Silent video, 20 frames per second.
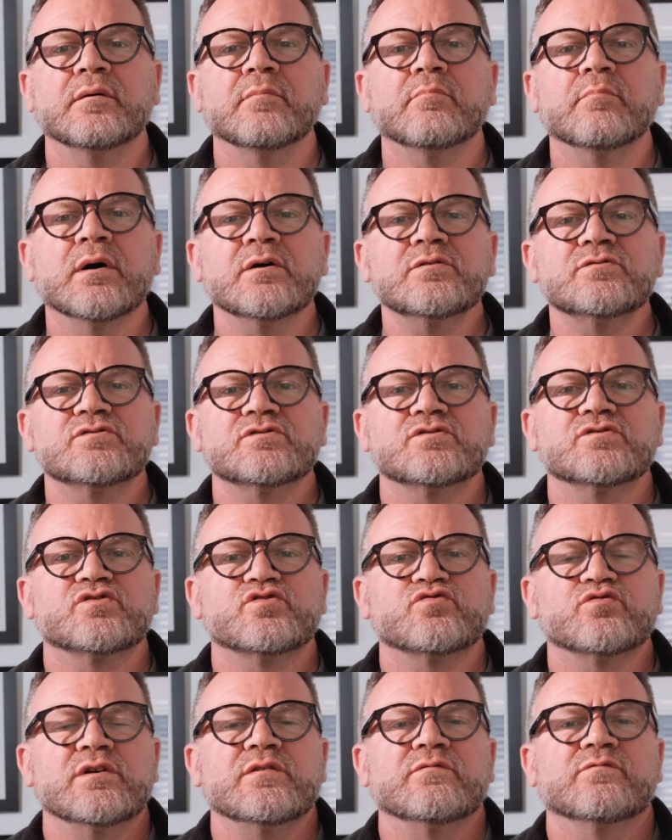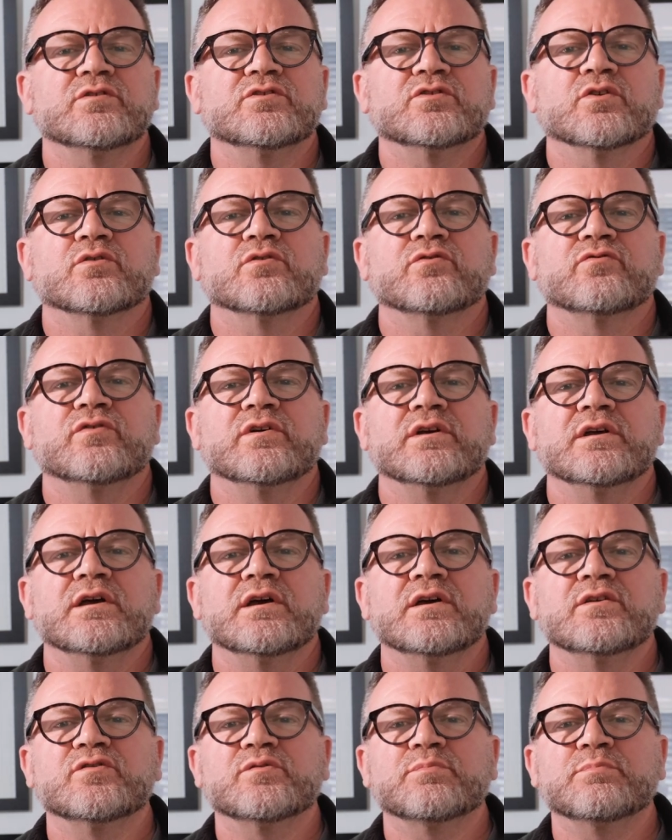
Most street photography is